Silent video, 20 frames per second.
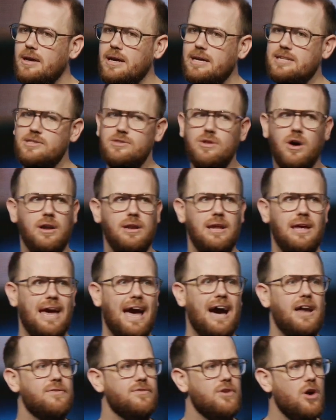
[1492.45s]
is not
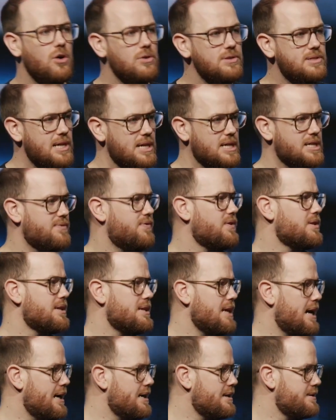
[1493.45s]
out of context for the
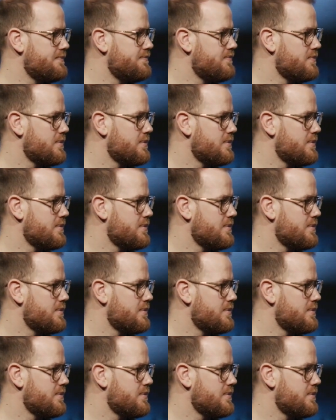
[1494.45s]
day.